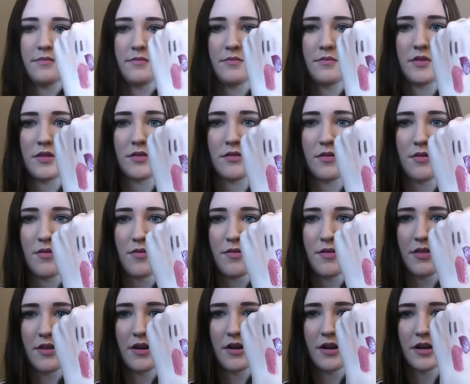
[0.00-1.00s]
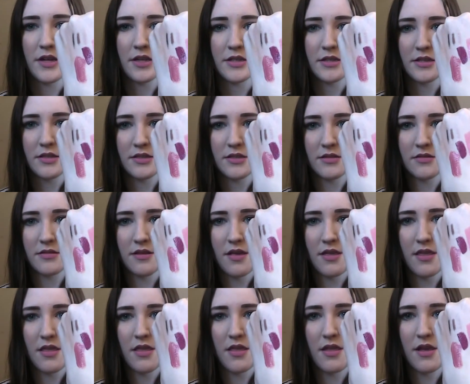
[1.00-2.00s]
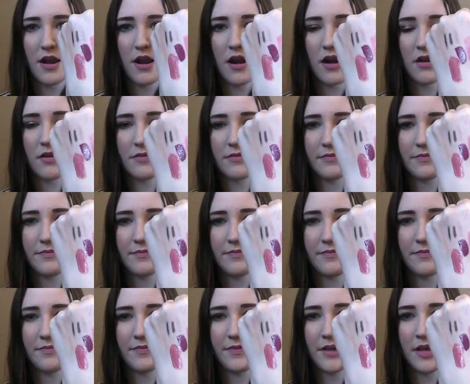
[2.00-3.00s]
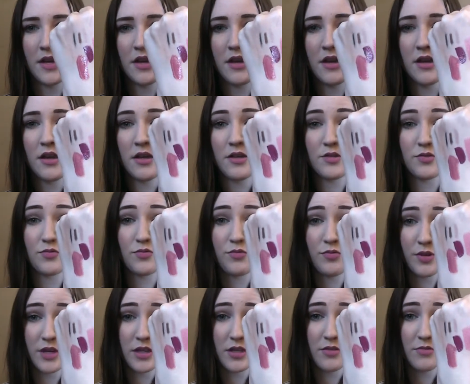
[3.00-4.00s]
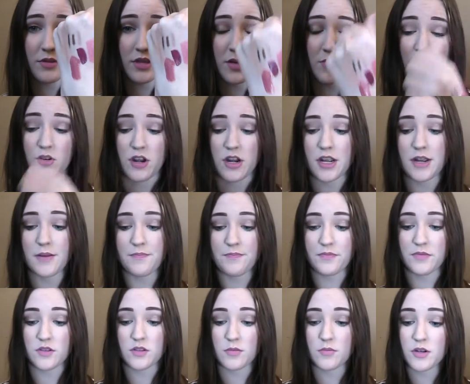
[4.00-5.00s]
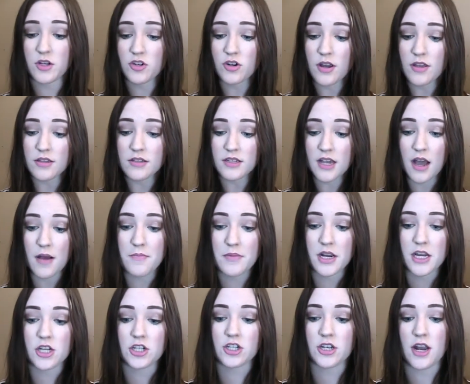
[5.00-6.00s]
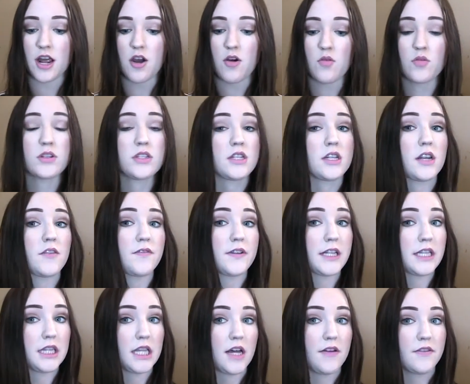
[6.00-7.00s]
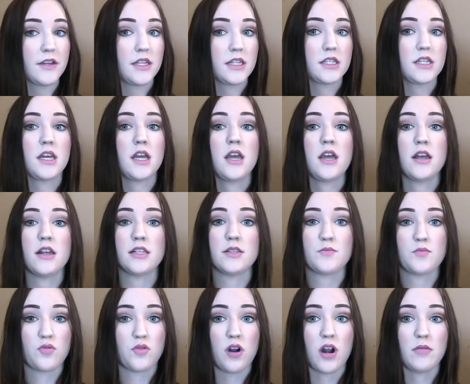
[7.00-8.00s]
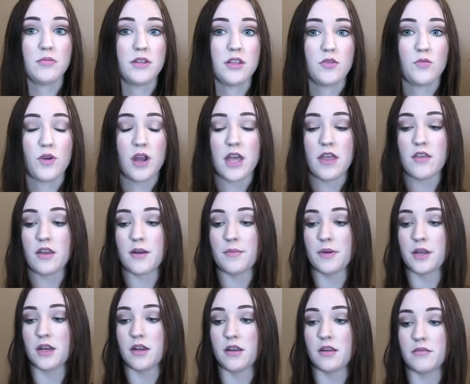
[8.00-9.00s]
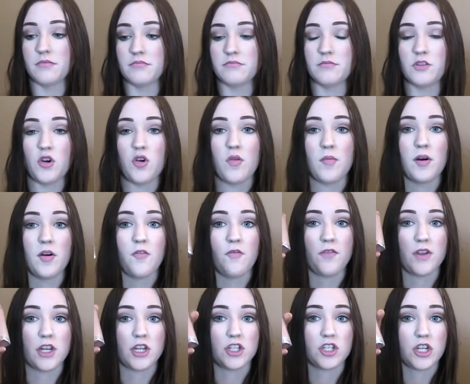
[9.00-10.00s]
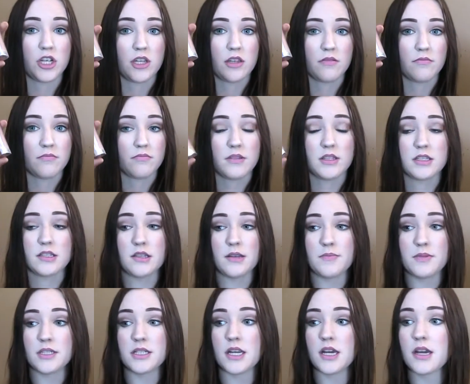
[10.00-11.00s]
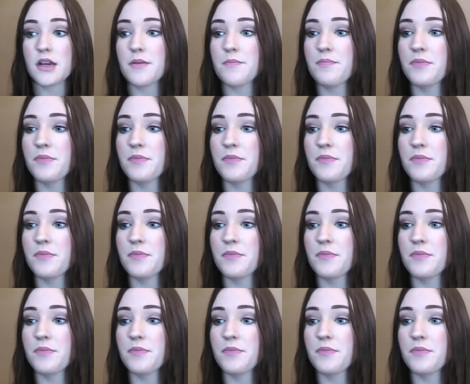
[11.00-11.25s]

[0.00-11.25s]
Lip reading: So there it is there. It's really, really pretty. So I'm going to try this combination out, and if I love it, it's probably the way that I'm going to go about finishing this lipstick.